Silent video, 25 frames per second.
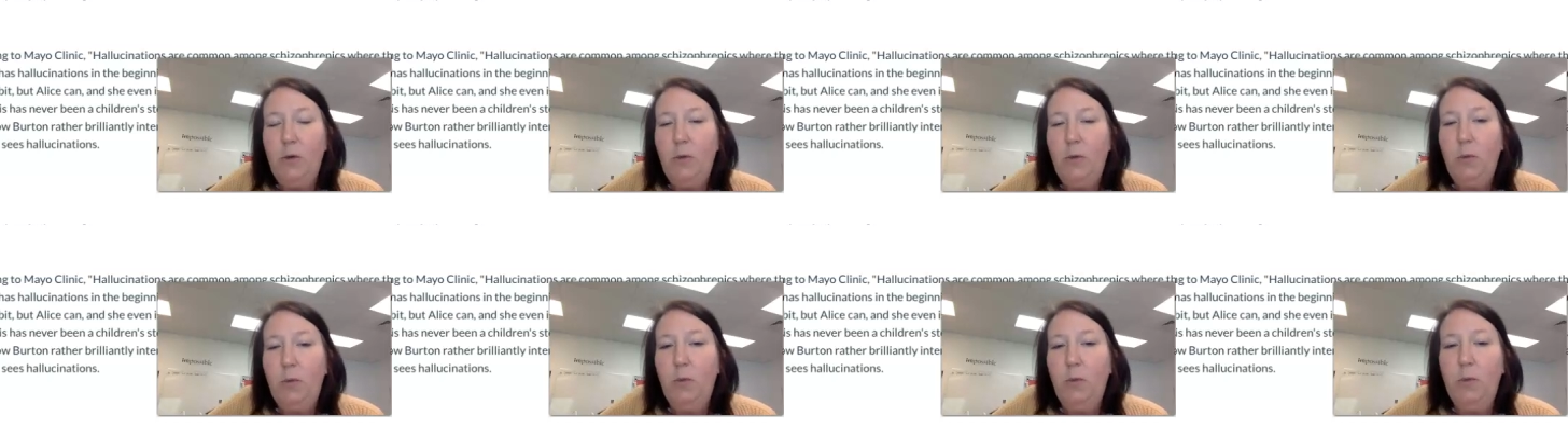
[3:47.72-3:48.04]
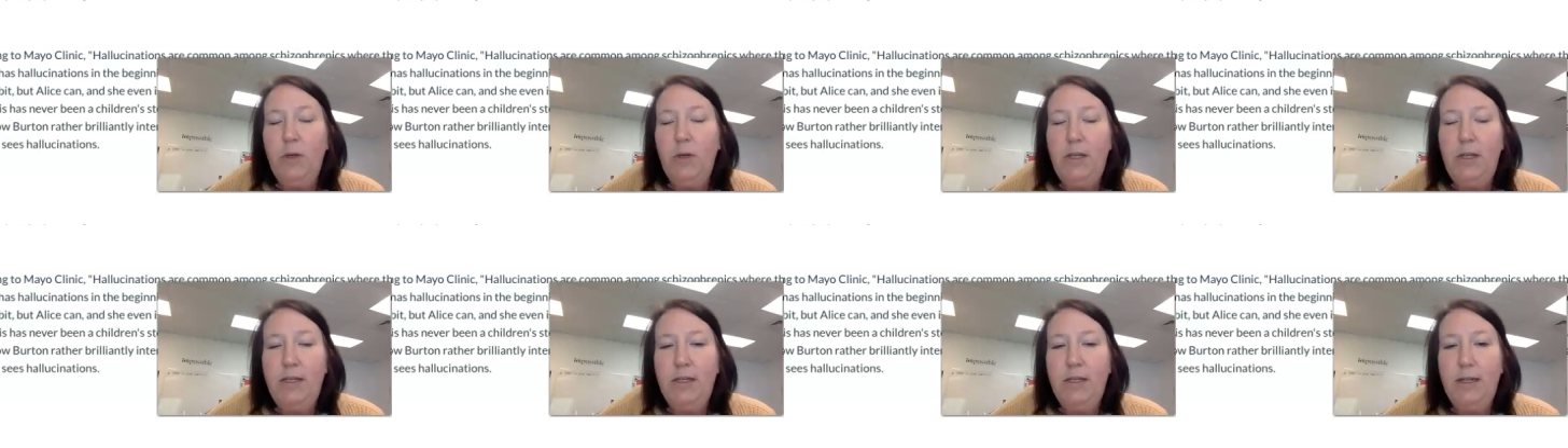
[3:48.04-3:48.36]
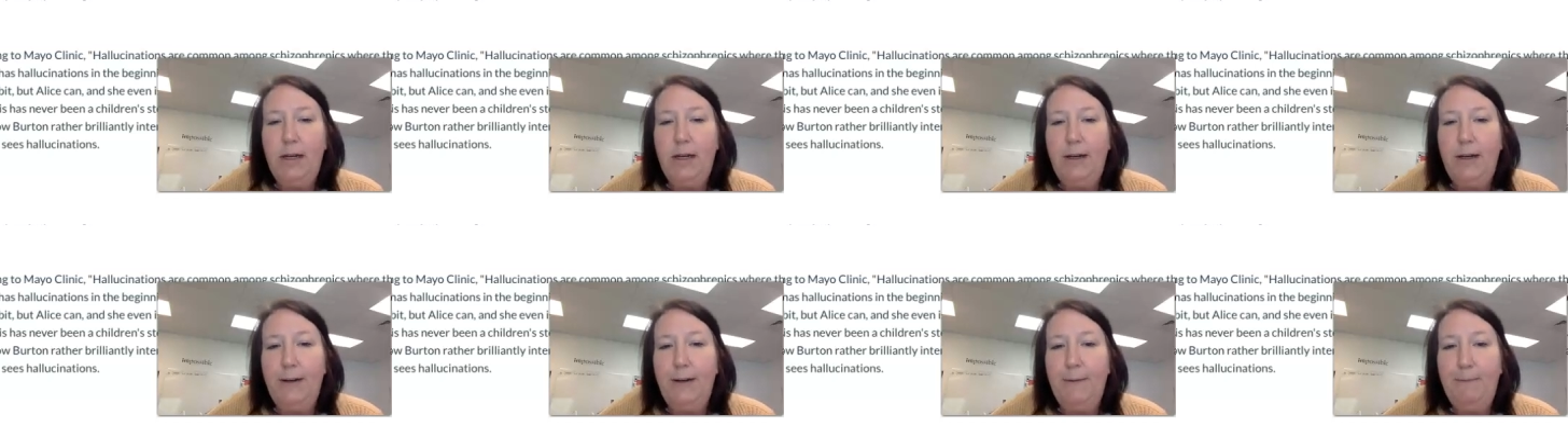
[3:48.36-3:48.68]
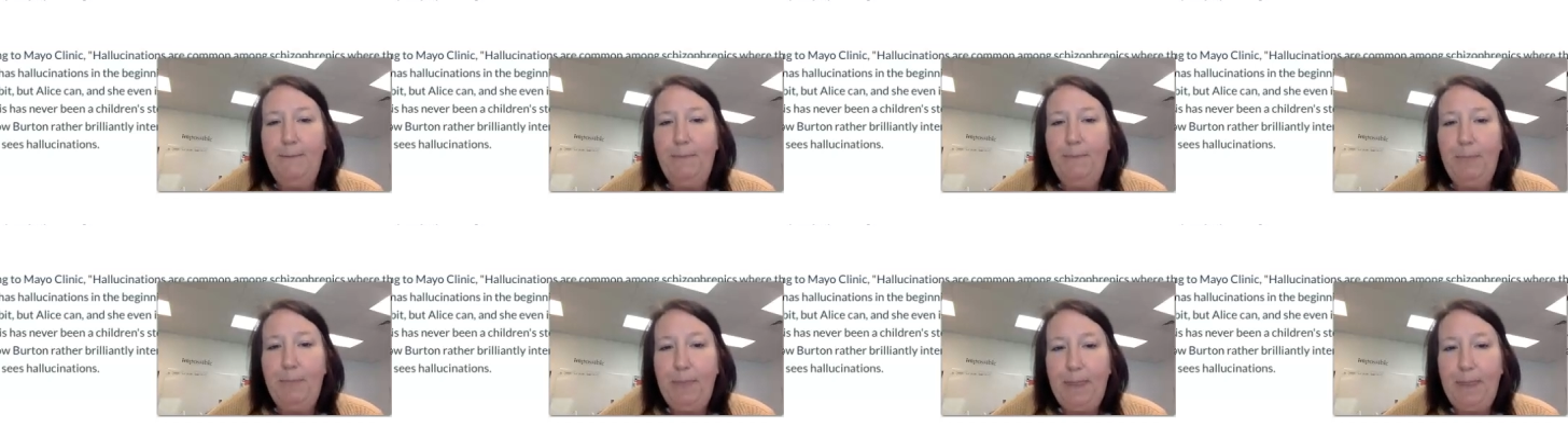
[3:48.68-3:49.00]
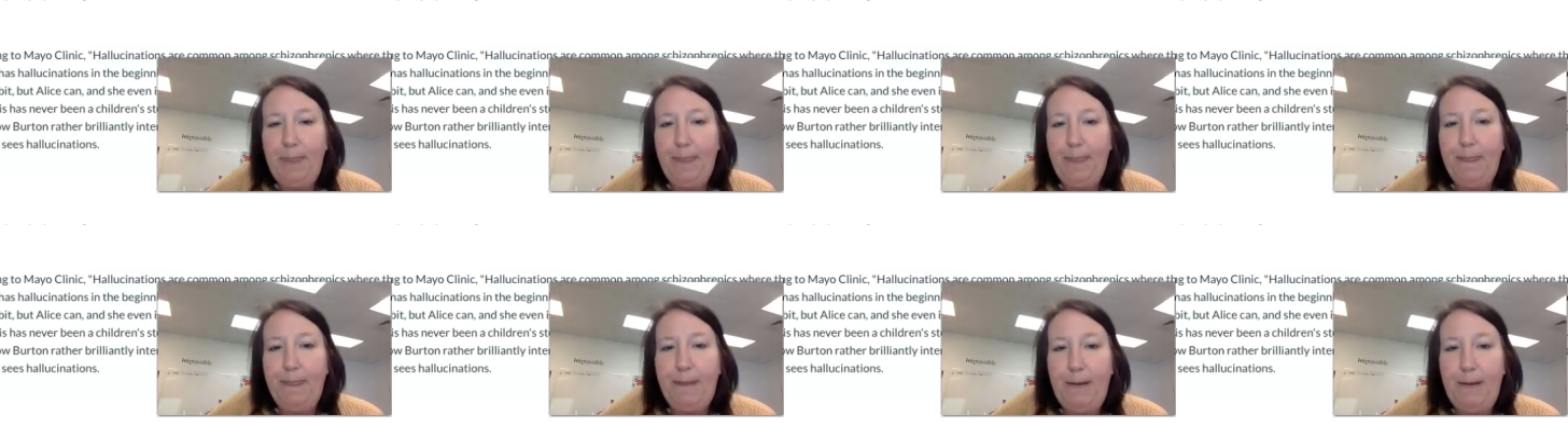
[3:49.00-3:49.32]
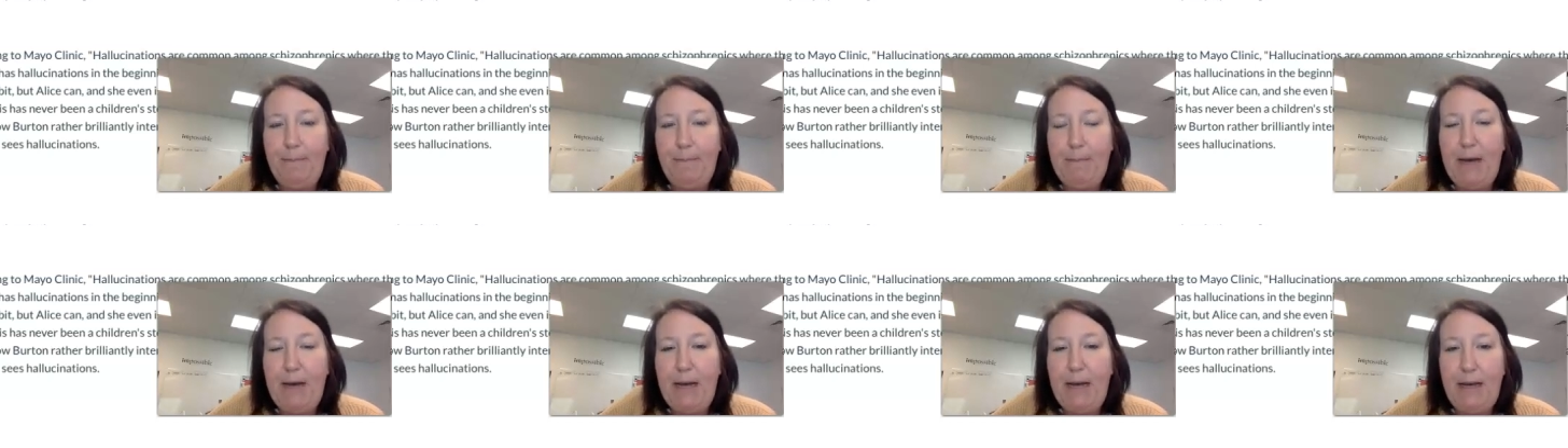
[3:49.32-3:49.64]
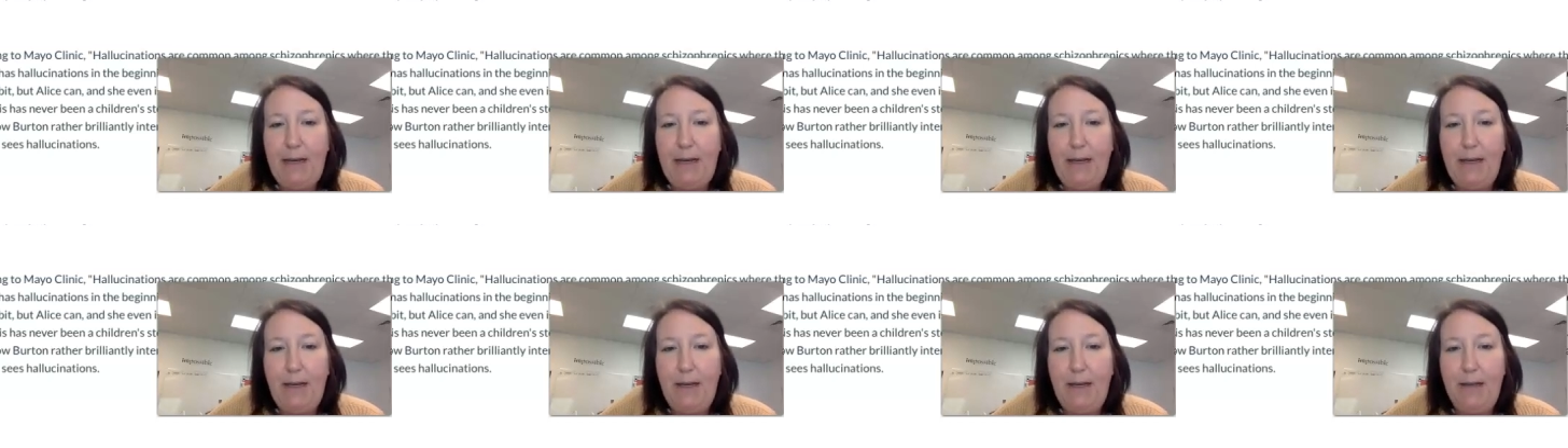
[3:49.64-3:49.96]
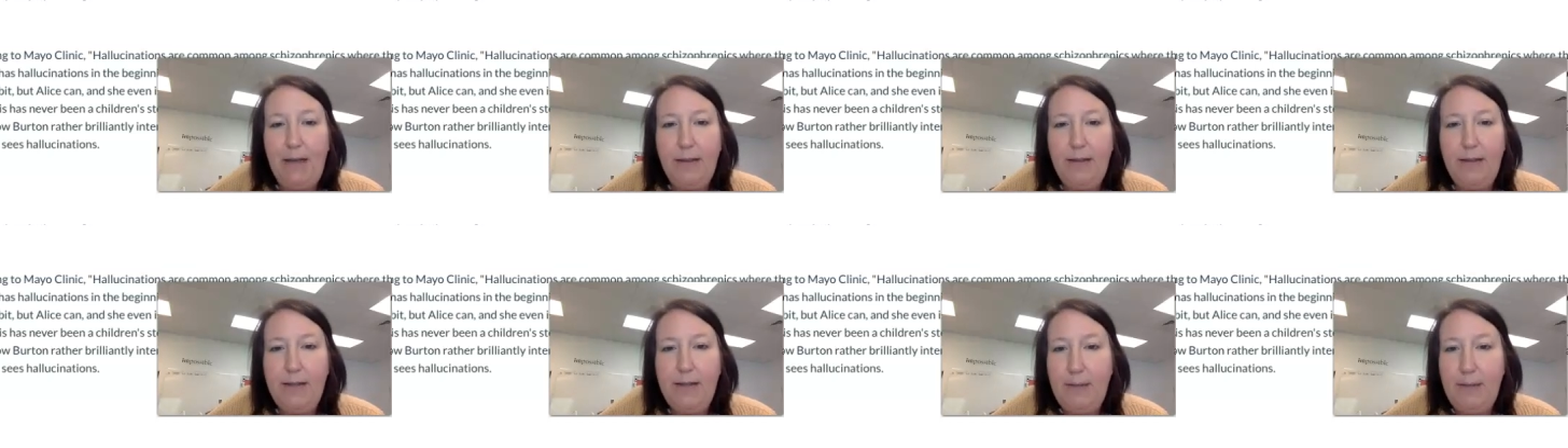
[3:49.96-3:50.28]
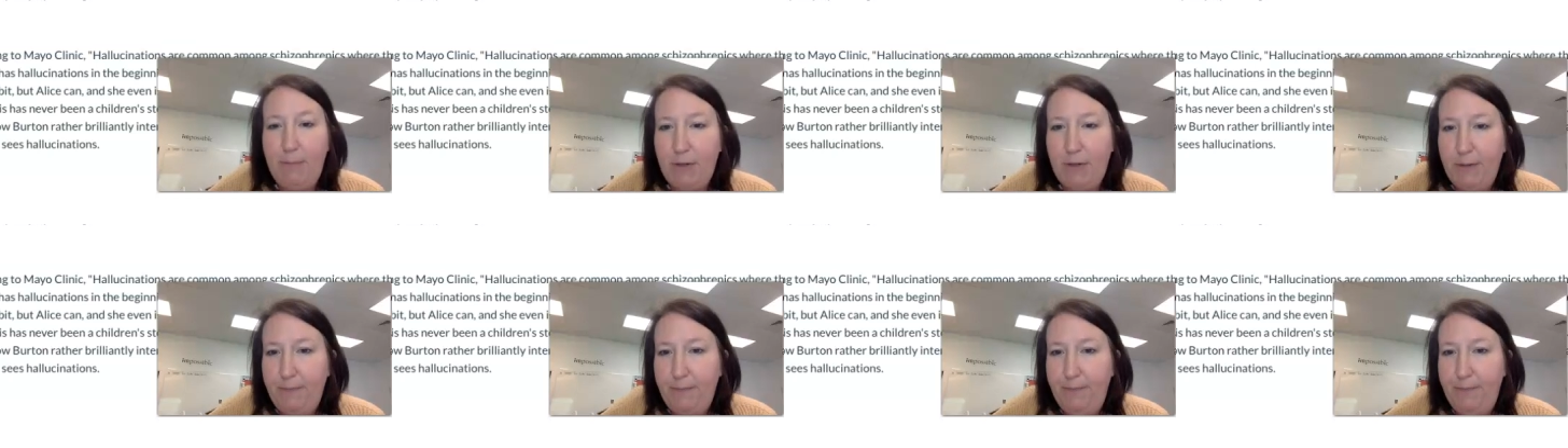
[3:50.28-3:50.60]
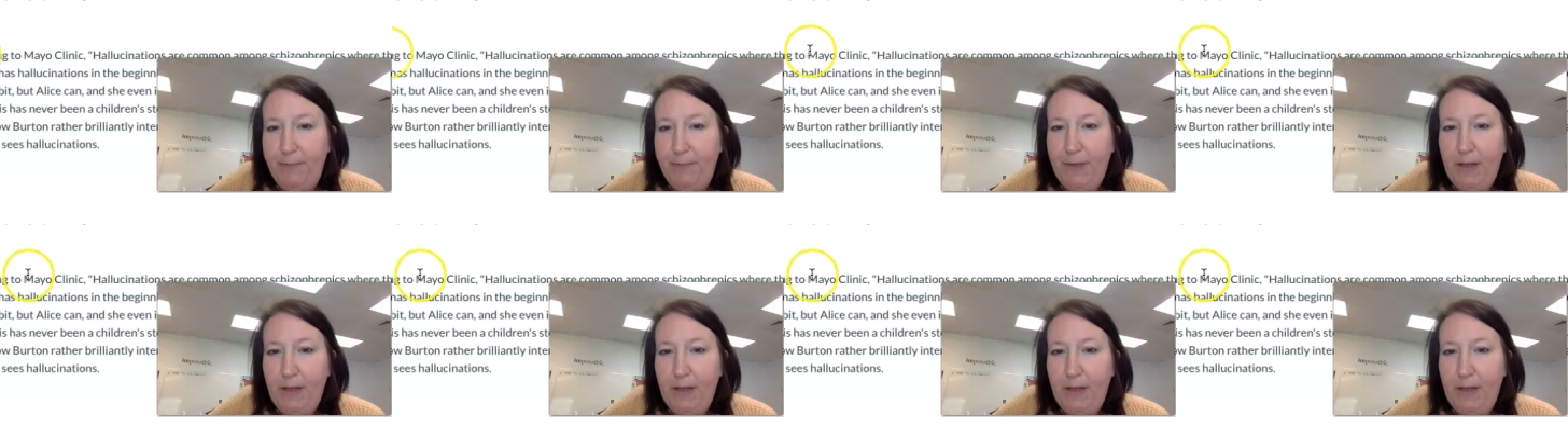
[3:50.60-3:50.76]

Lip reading: was my symptom.